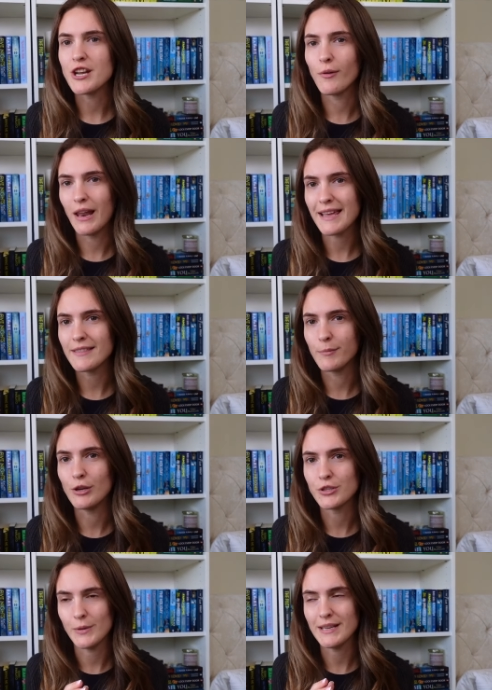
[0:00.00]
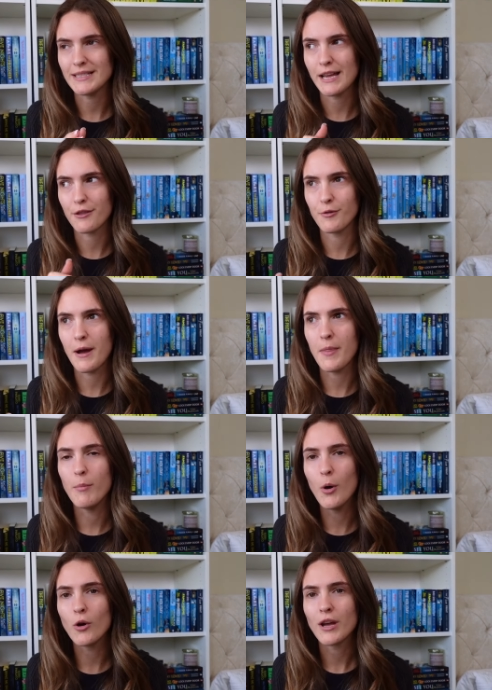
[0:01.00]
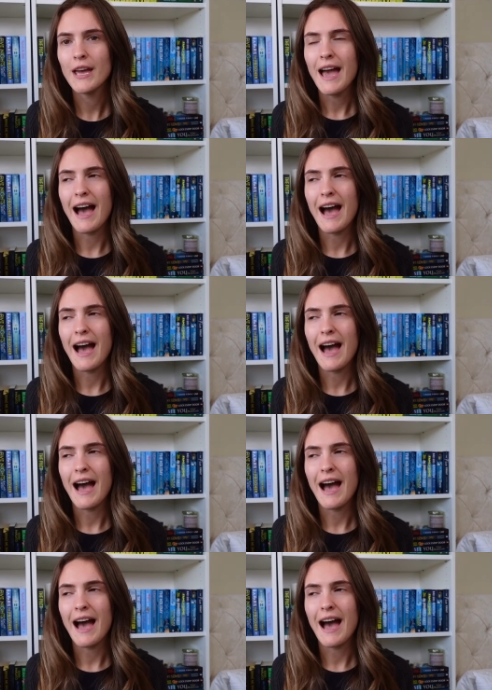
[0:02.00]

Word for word: don't like the plot twists like throughout the book